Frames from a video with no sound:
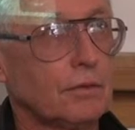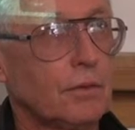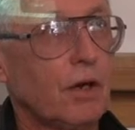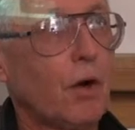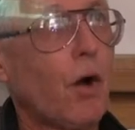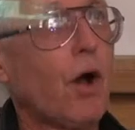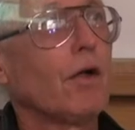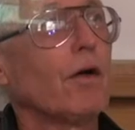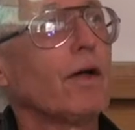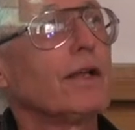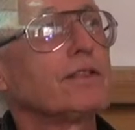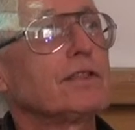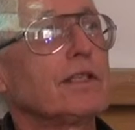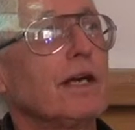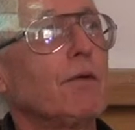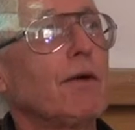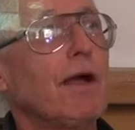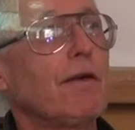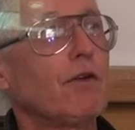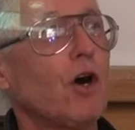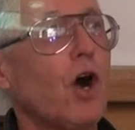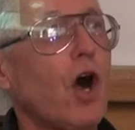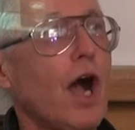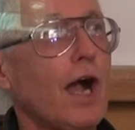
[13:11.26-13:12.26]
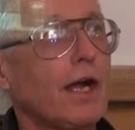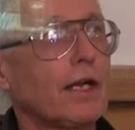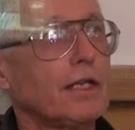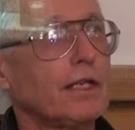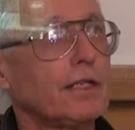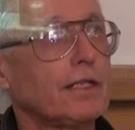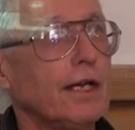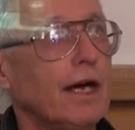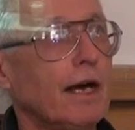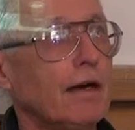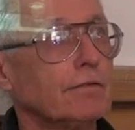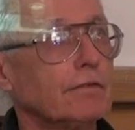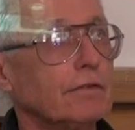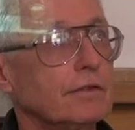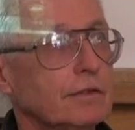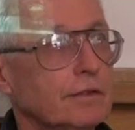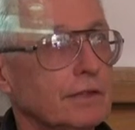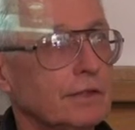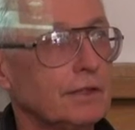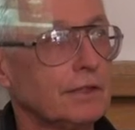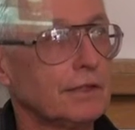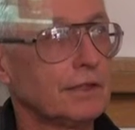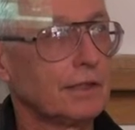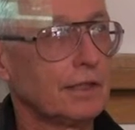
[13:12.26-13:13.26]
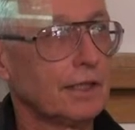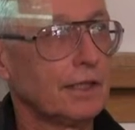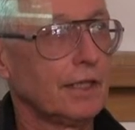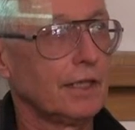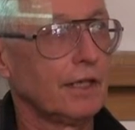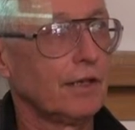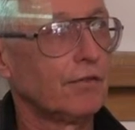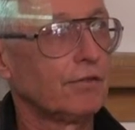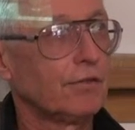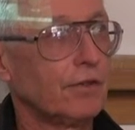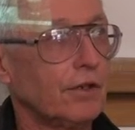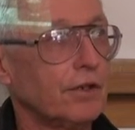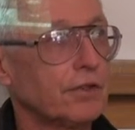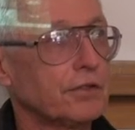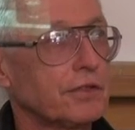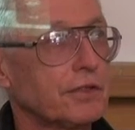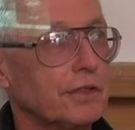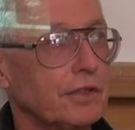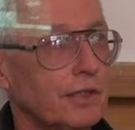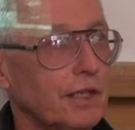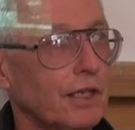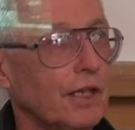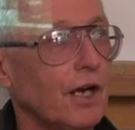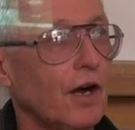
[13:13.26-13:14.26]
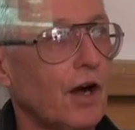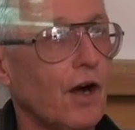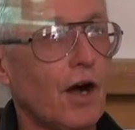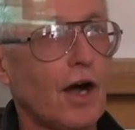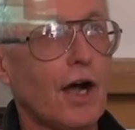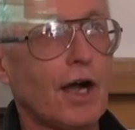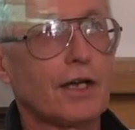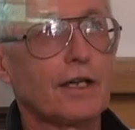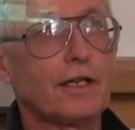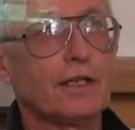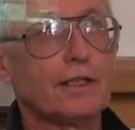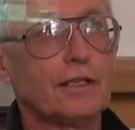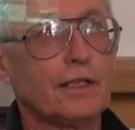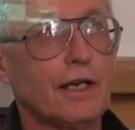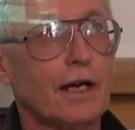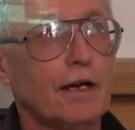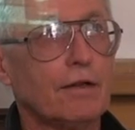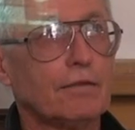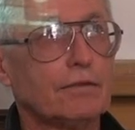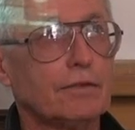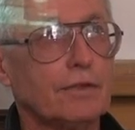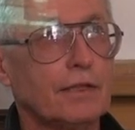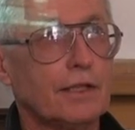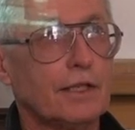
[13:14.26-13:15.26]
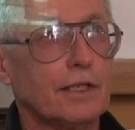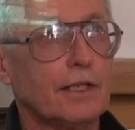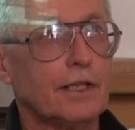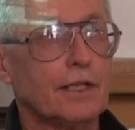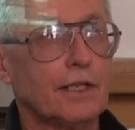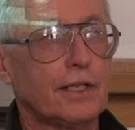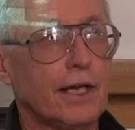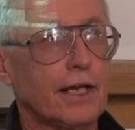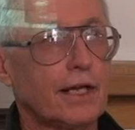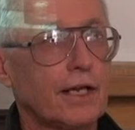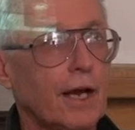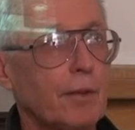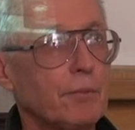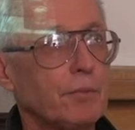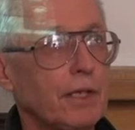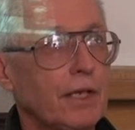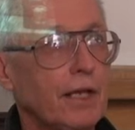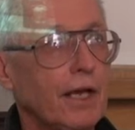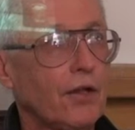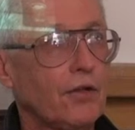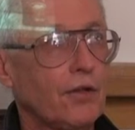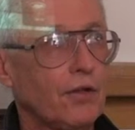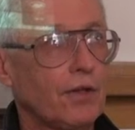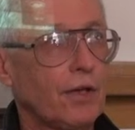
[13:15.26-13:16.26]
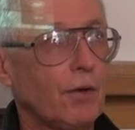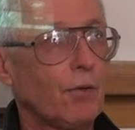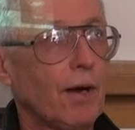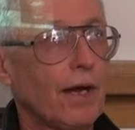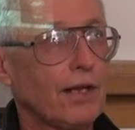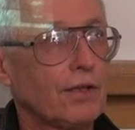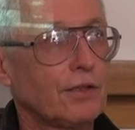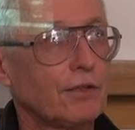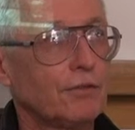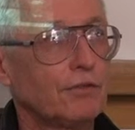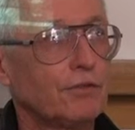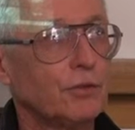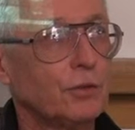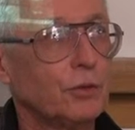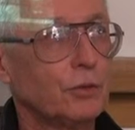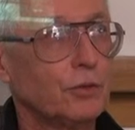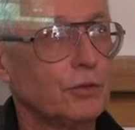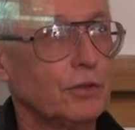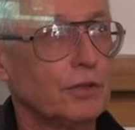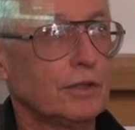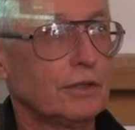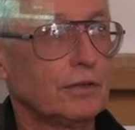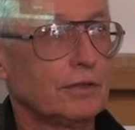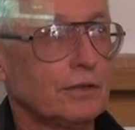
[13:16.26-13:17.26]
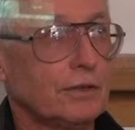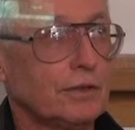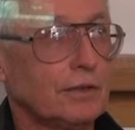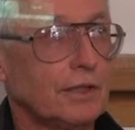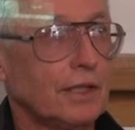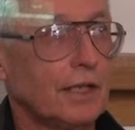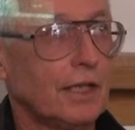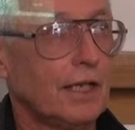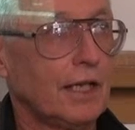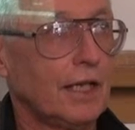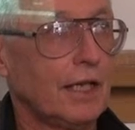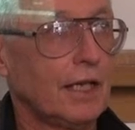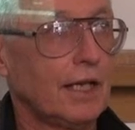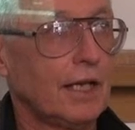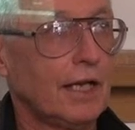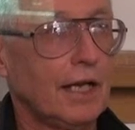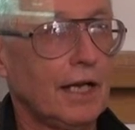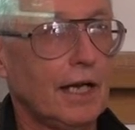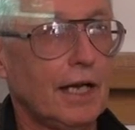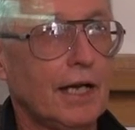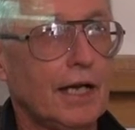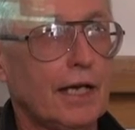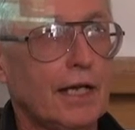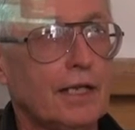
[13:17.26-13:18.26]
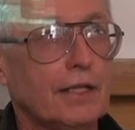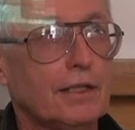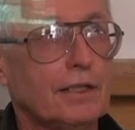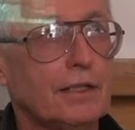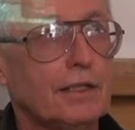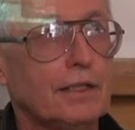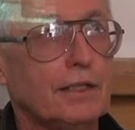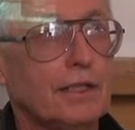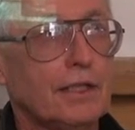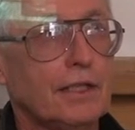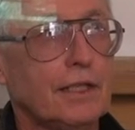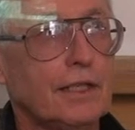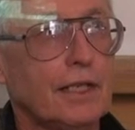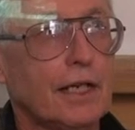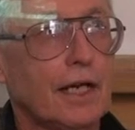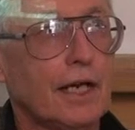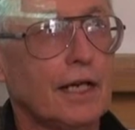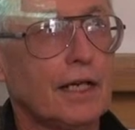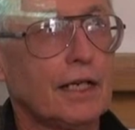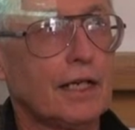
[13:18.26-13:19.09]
well, let's say we have a hawk and a dove first. A hawk and a dove. They come together, they want the food. And the